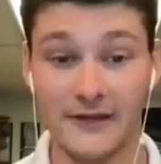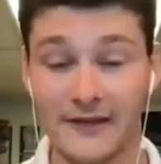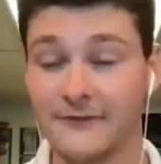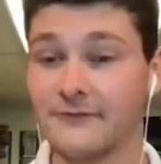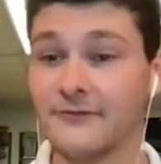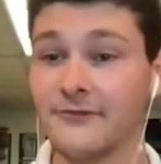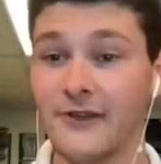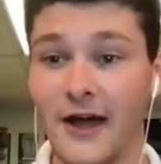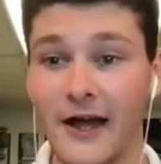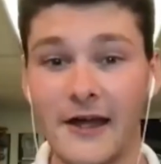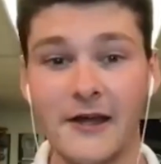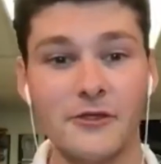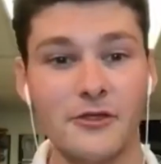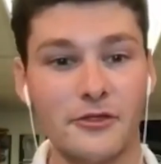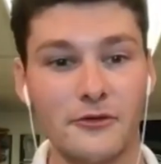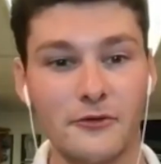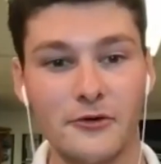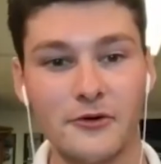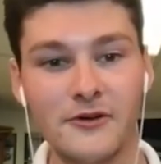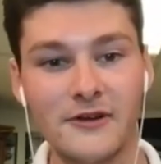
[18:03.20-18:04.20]
flying
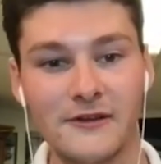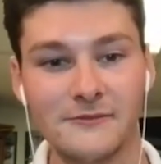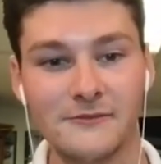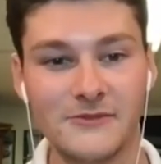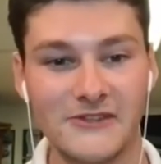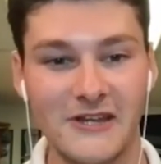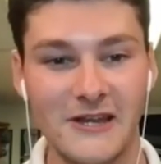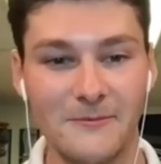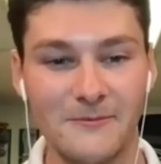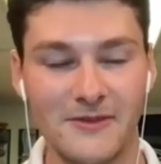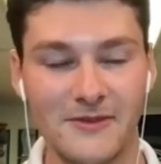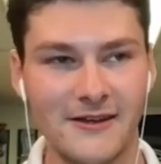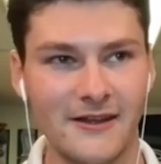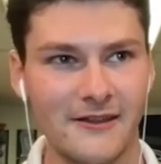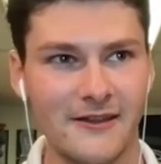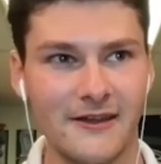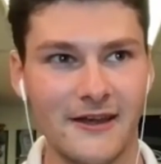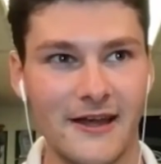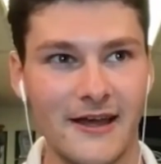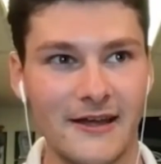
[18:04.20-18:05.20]
through to St. Pete, I
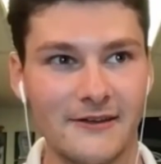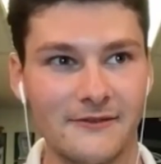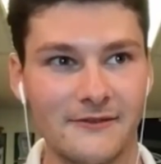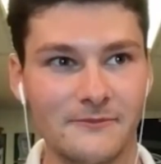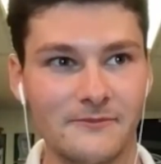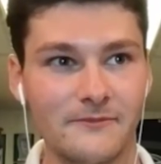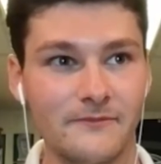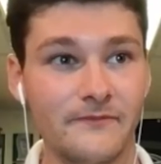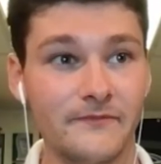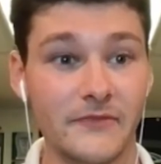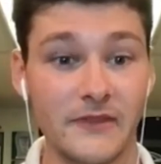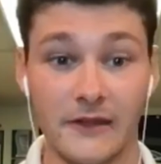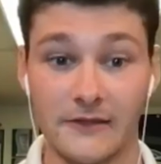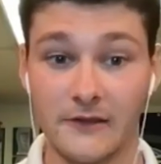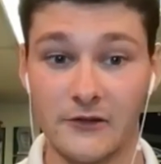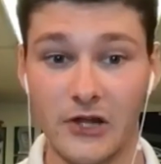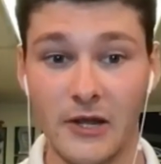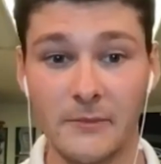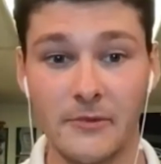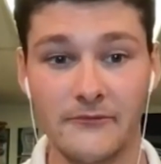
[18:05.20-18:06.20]
think I had like
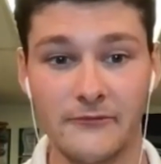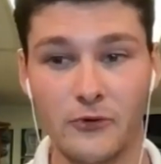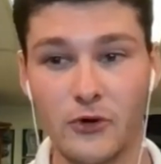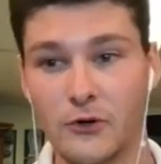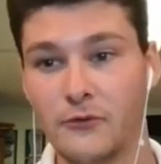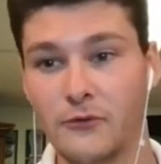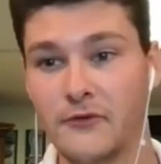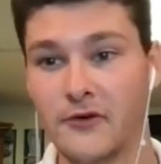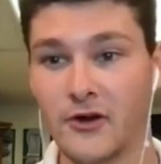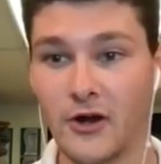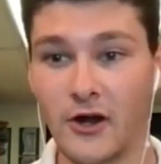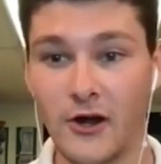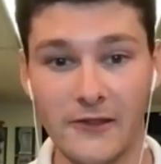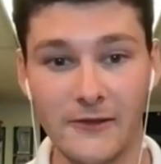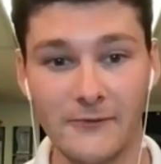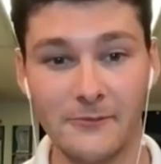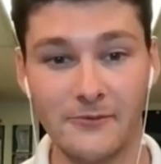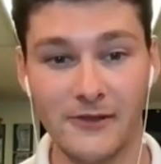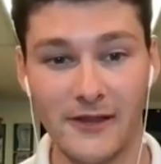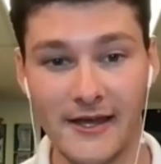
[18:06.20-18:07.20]
the night before when we were on
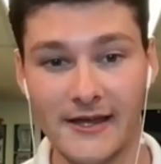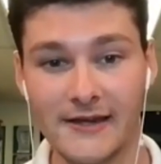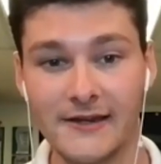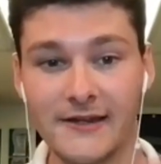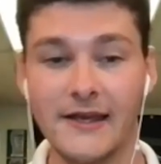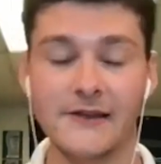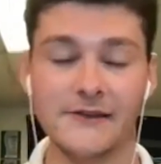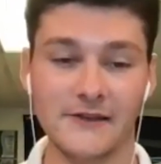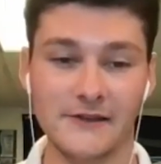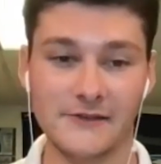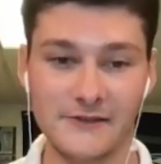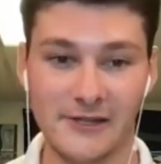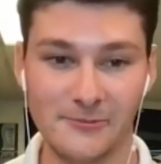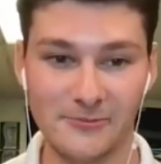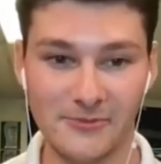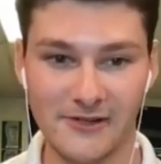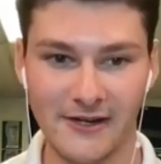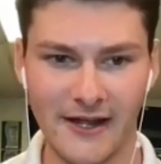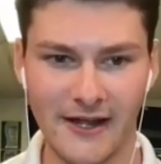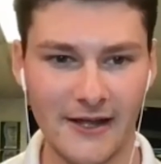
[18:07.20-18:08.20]
the plane getting to
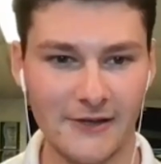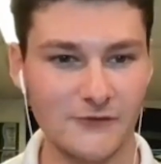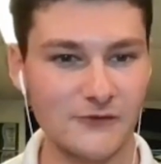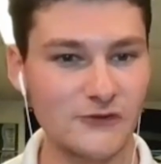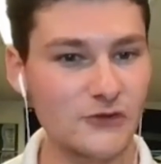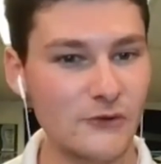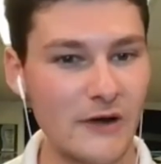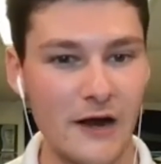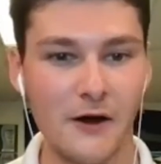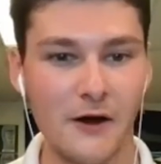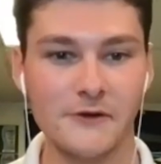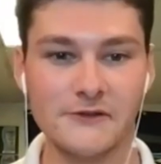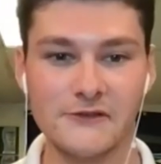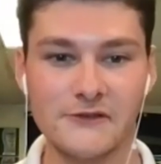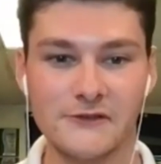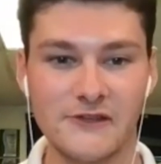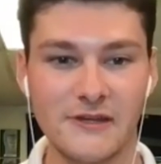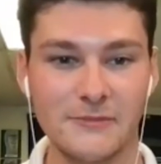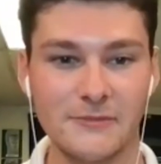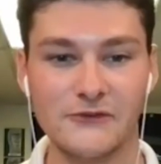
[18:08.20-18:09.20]
St. Pete, I had 2 hours of
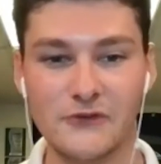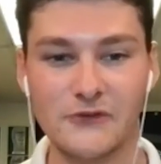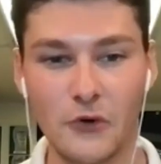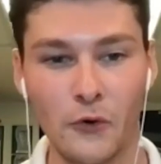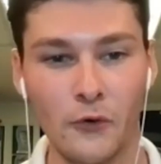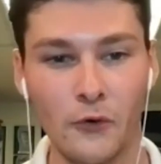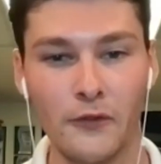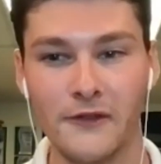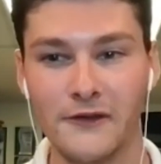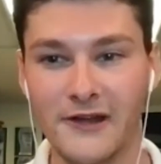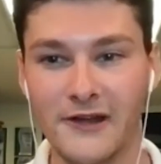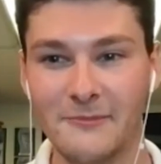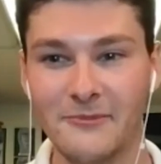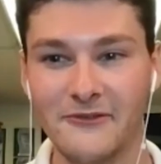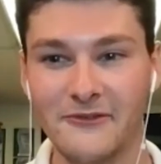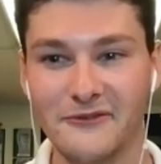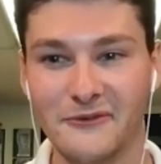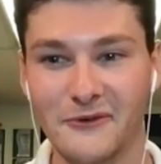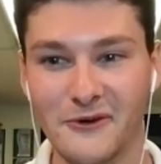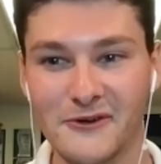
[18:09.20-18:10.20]
sleep in total the night
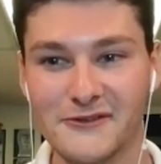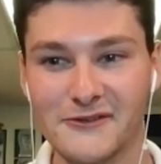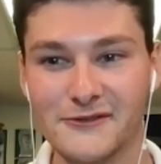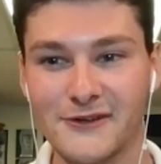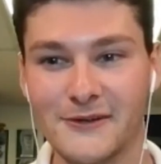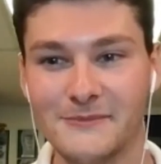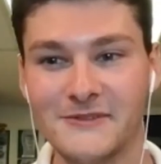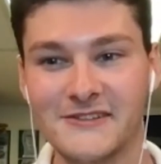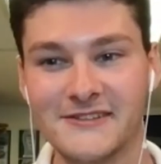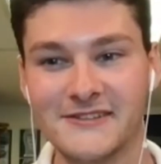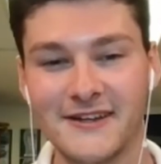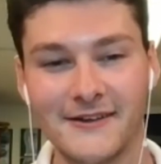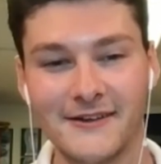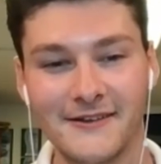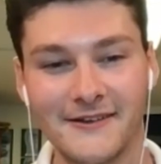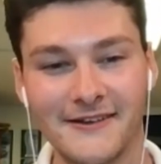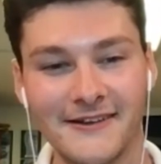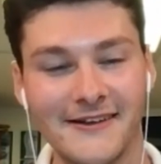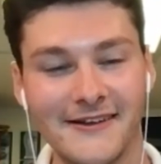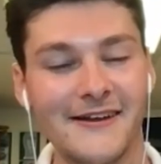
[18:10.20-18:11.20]
before. So I'm just kind
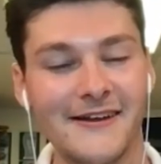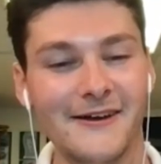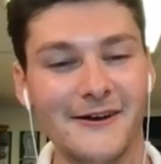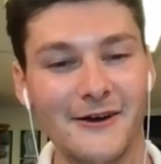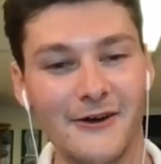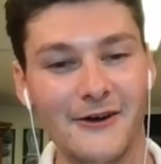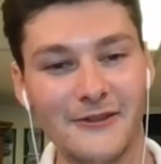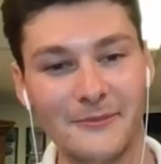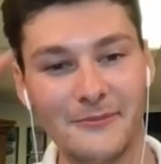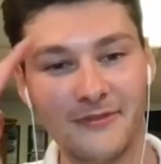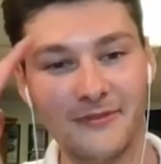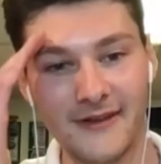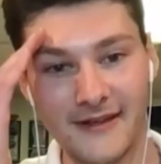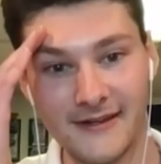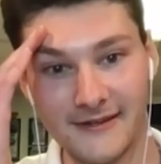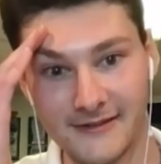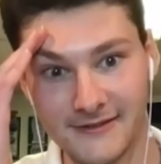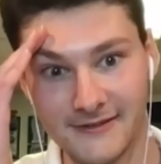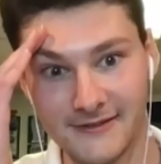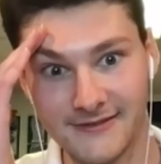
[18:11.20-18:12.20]
of on the
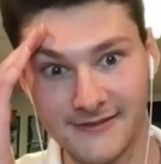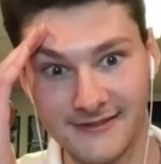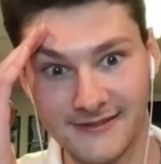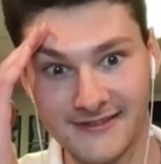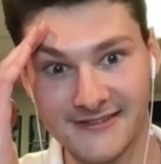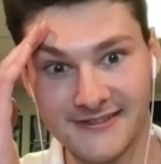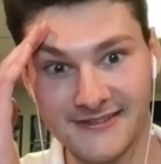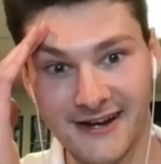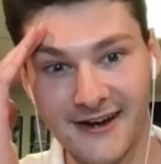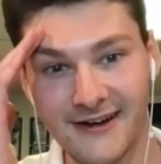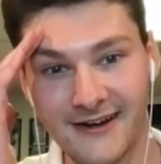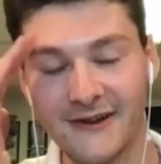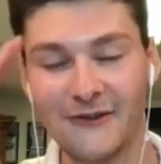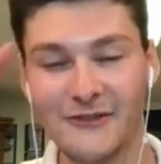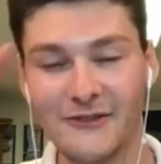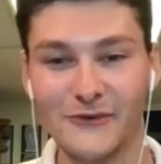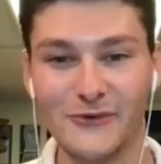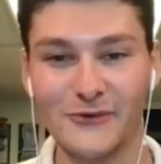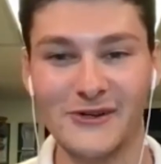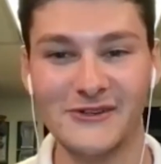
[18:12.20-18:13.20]
plane, just staring out
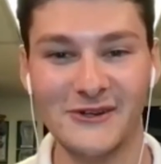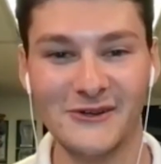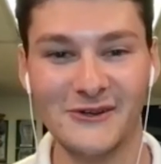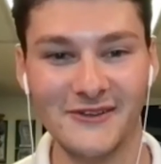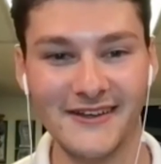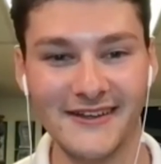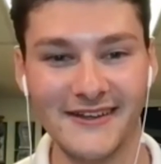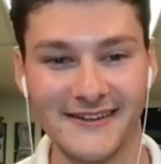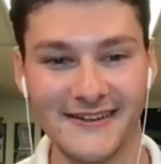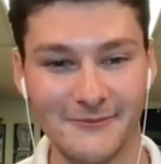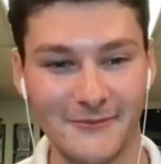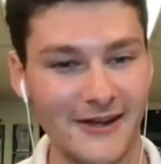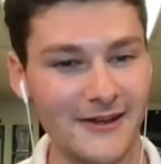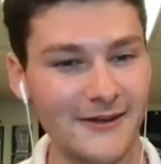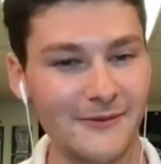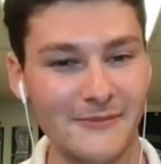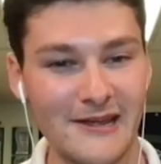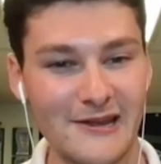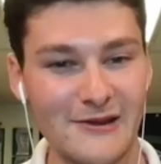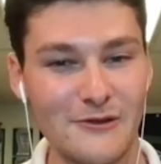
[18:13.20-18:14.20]
the window, like, am I going
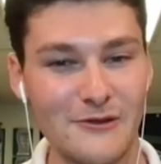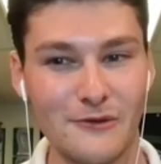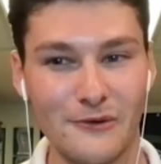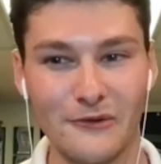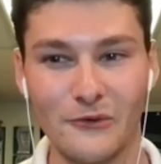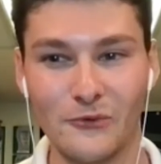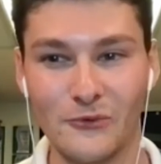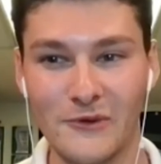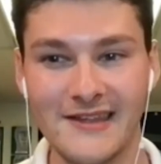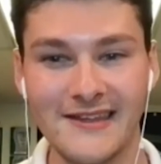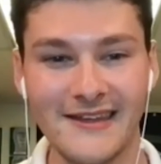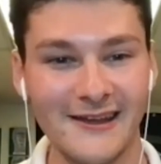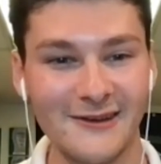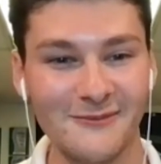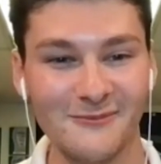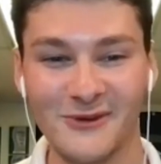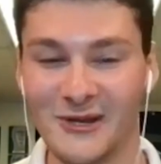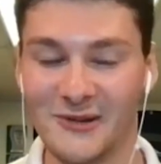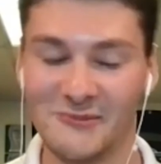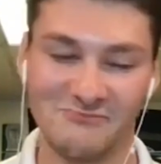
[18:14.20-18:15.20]
to make it through the weekend?
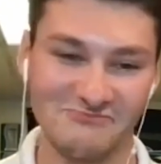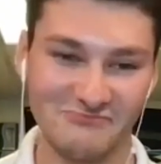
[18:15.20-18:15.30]
But